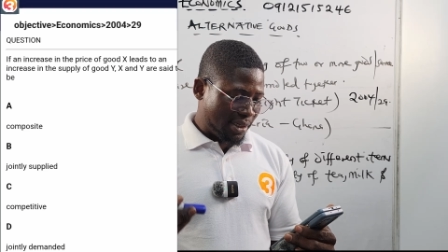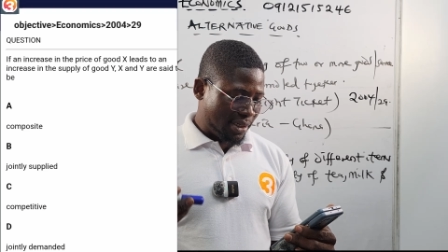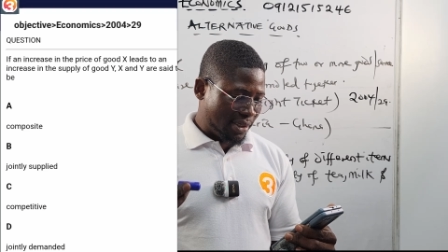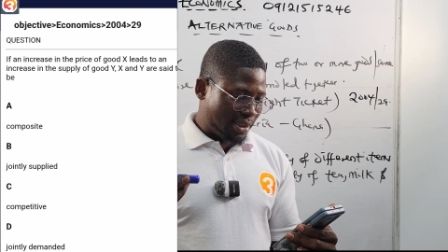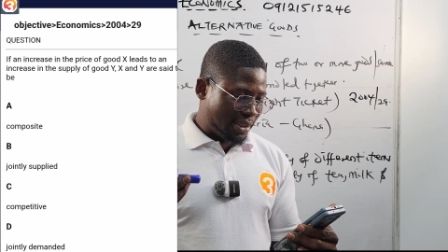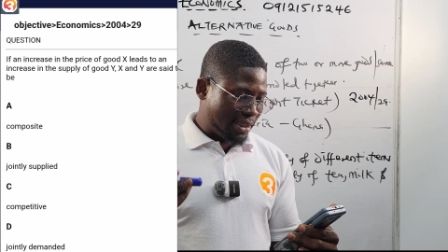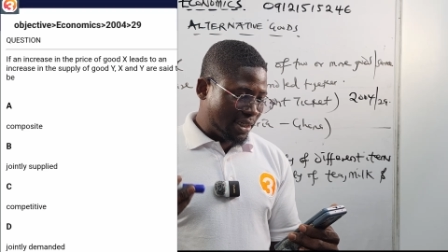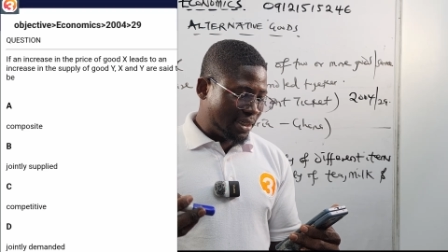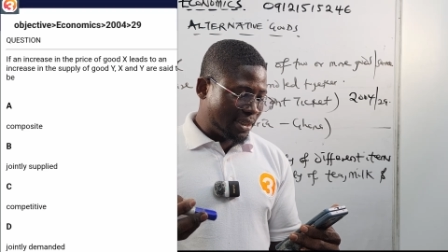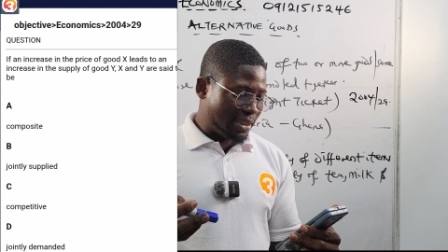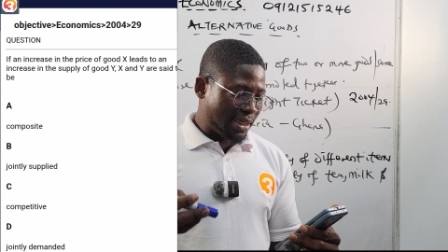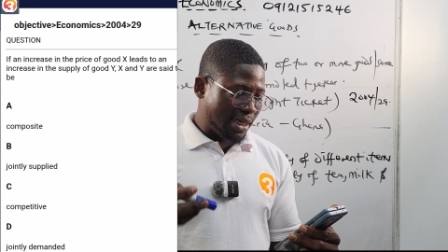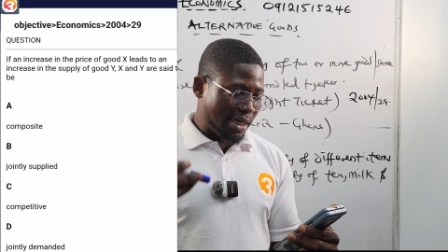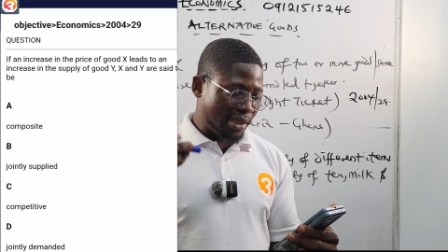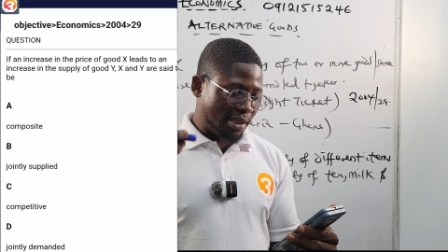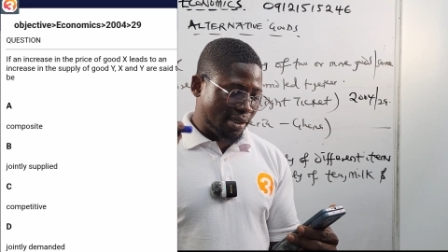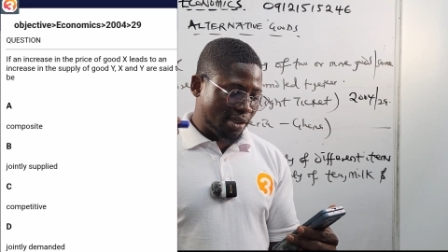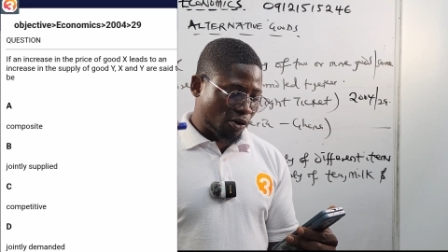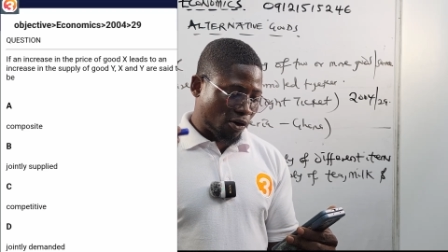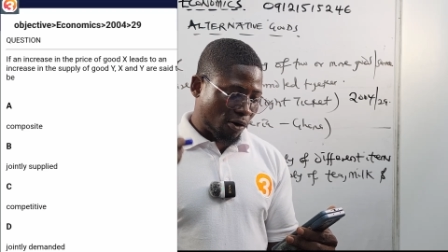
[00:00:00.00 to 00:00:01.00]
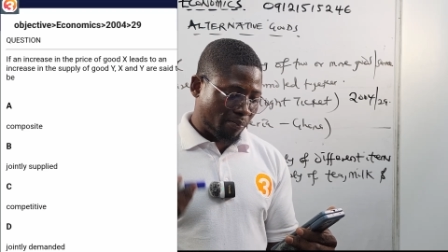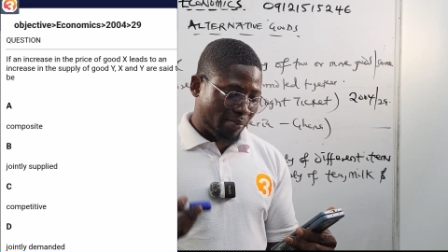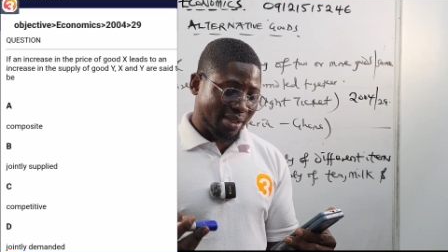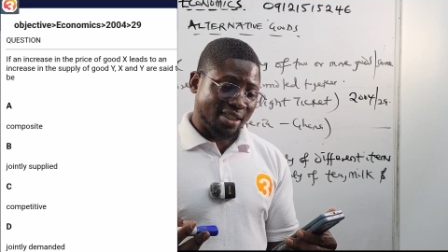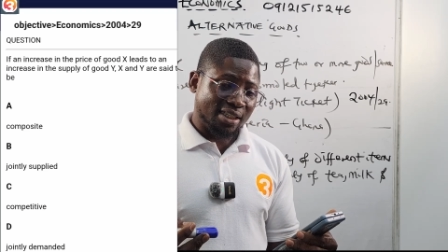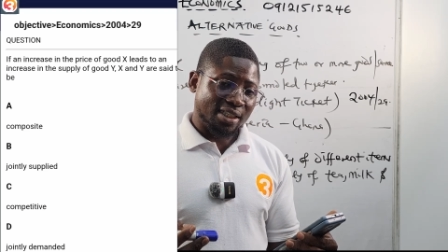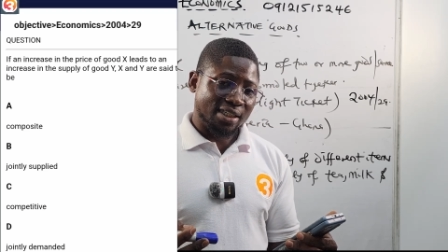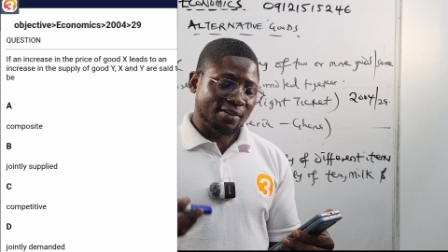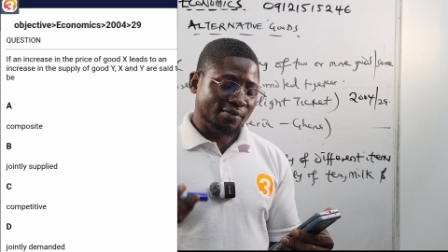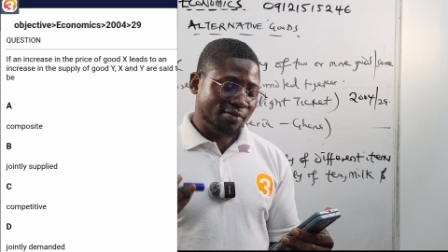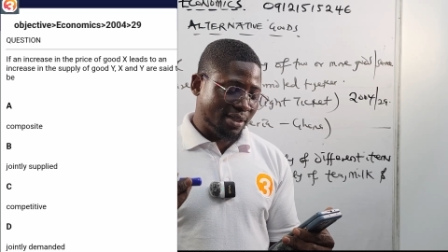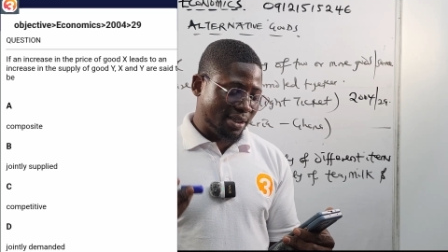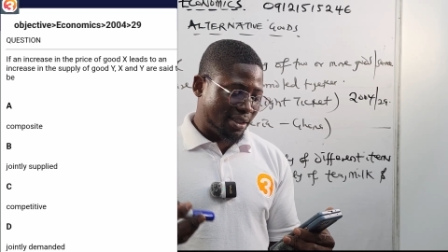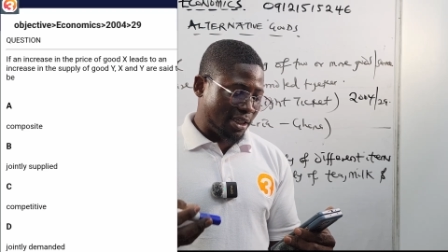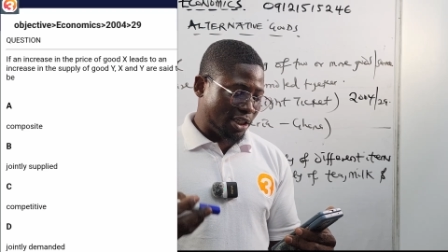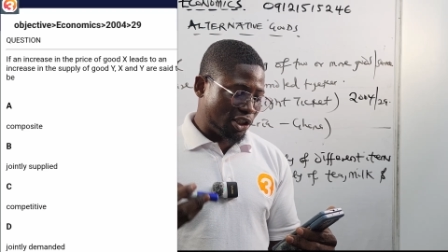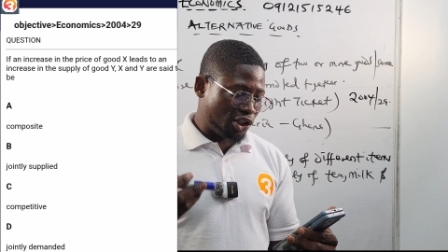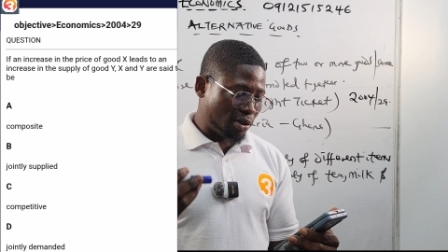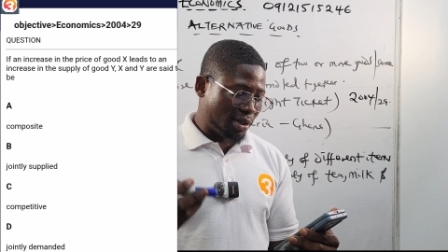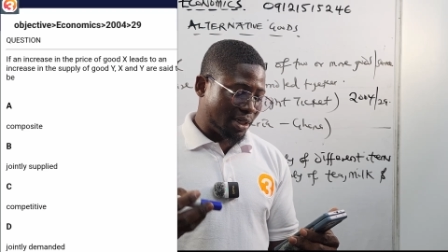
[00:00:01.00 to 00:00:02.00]
C say competitive, D
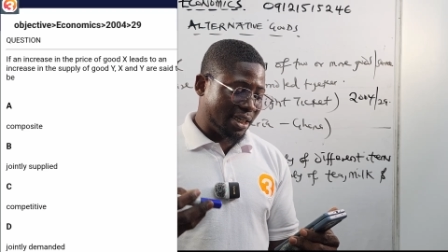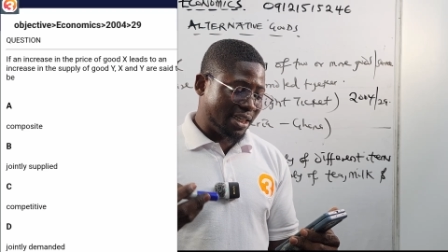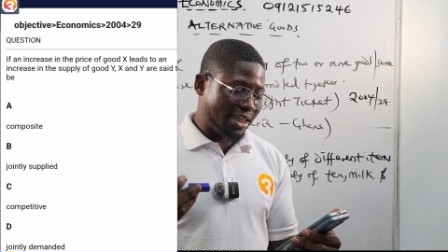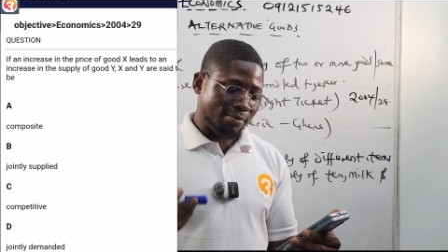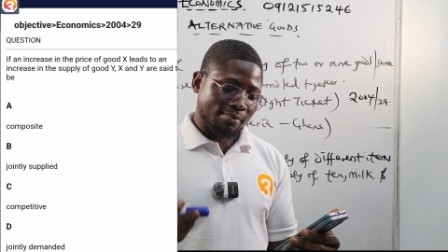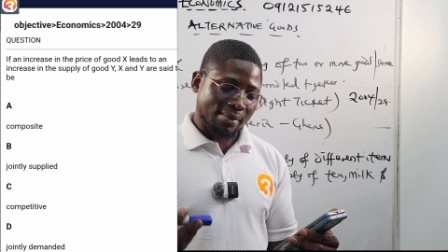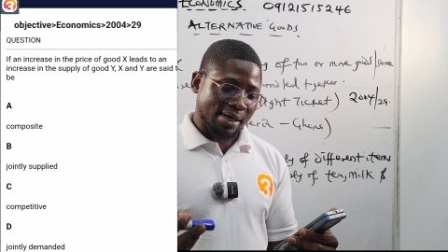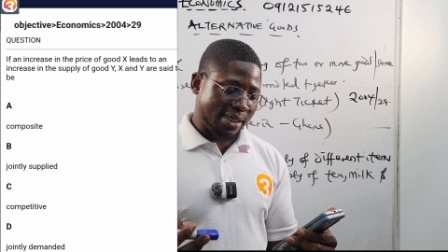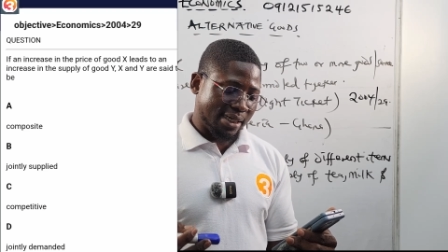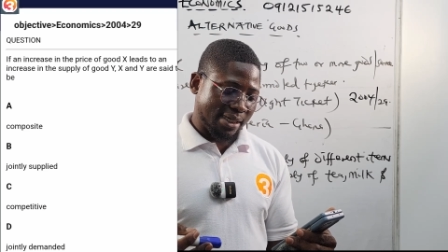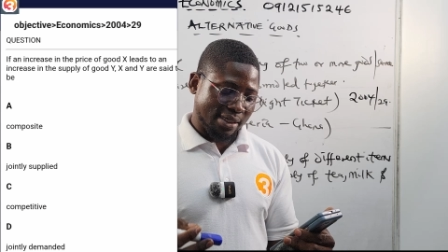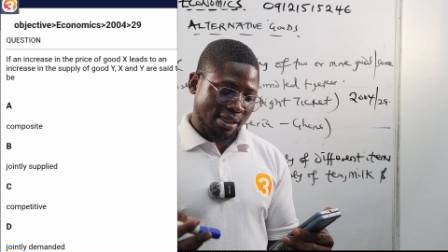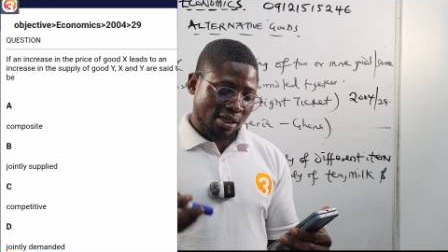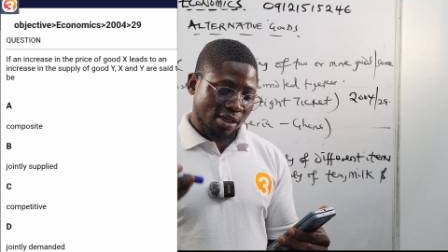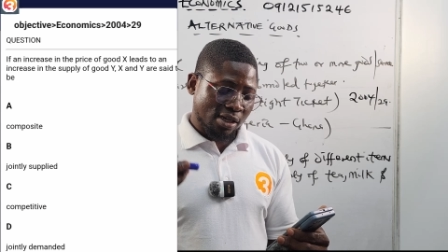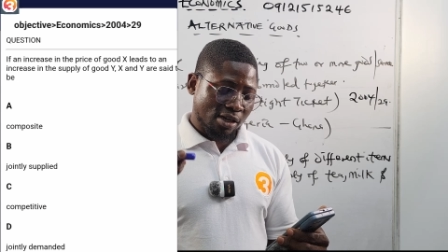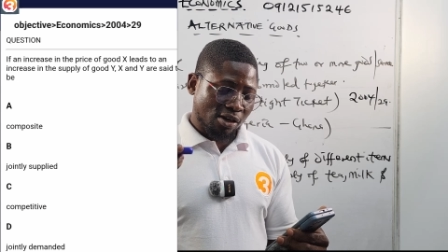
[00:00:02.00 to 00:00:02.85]
say jointly demanded.